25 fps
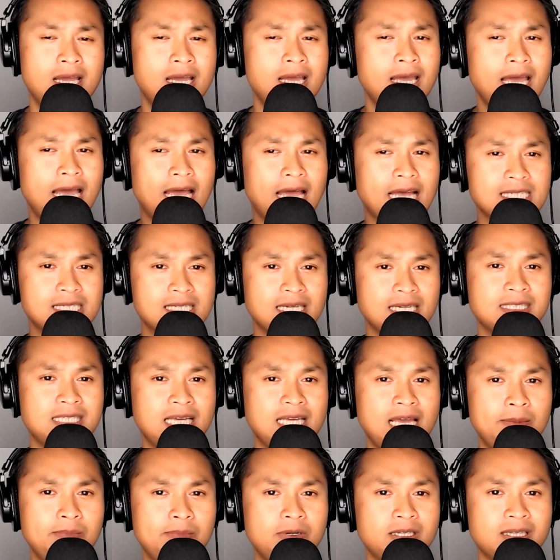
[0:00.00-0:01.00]
As an
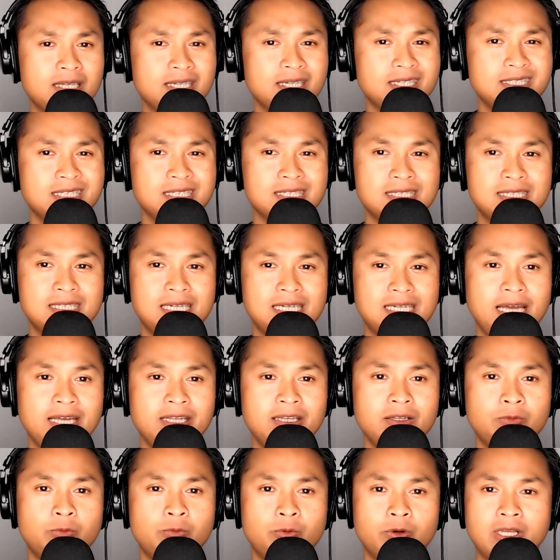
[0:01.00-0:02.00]
example of this in Scythe,
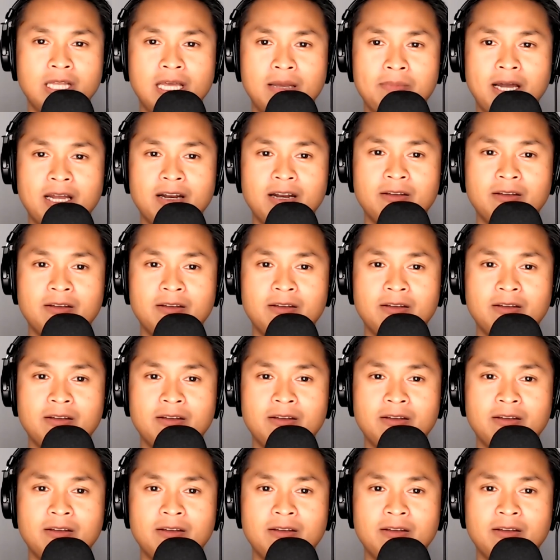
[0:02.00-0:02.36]
where the amount of